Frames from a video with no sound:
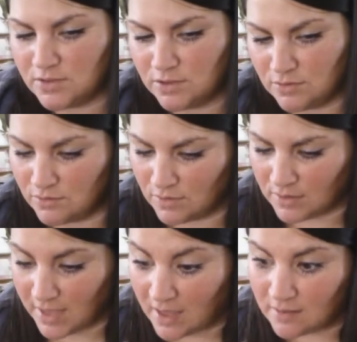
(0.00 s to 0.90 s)
to
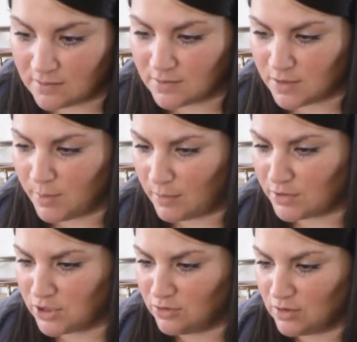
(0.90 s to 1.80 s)
be able
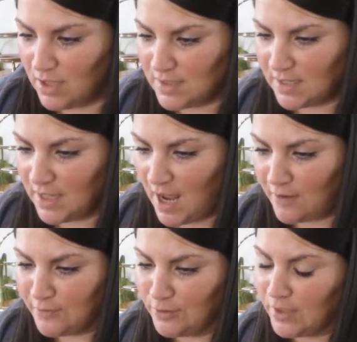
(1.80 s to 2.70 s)
to utilize and get
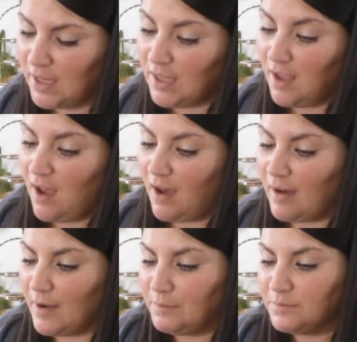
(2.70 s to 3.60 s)
hot food.
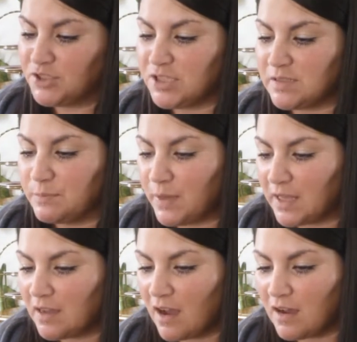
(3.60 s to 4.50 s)
She's
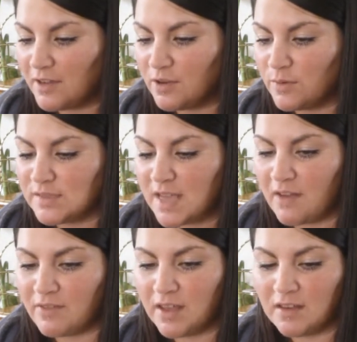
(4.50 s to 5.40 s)
big on always
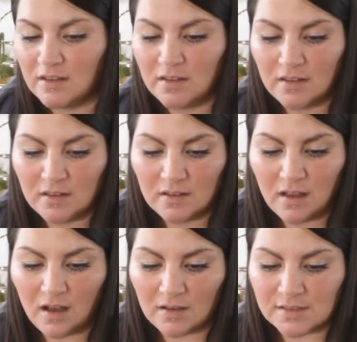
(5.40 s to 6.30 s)
having
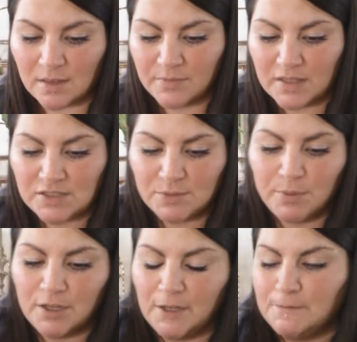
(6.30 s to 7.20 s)
something to
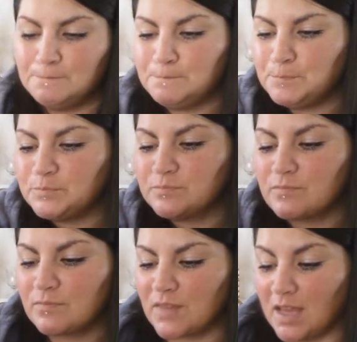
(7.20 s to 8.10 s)
put
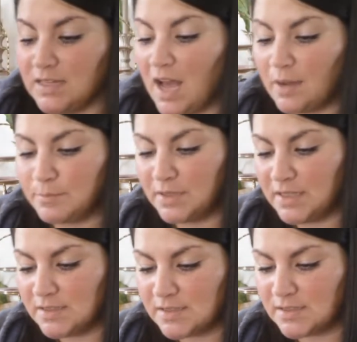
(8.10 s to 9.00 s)
any hot
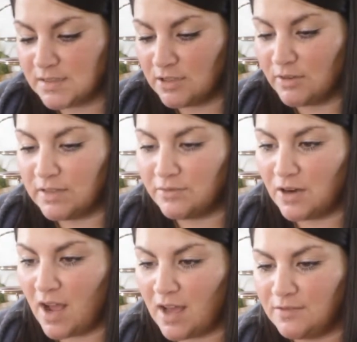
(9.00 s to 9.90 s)
plates, you know, any of
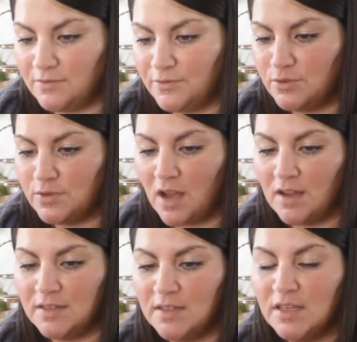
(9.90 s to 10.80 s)
her hot food
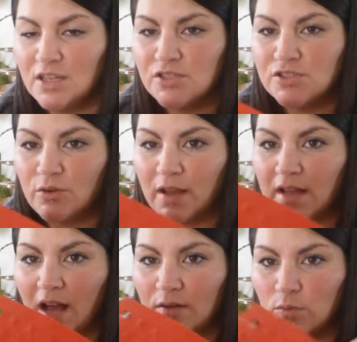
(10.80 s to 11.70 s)
on. So I
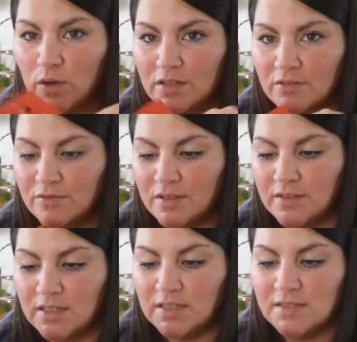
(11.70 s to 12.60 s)
got one of
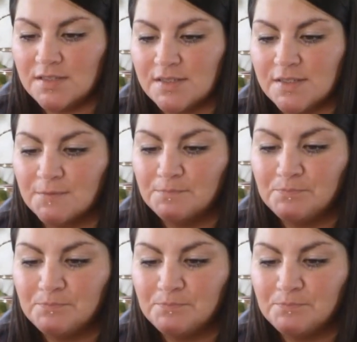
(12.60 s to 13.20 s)
these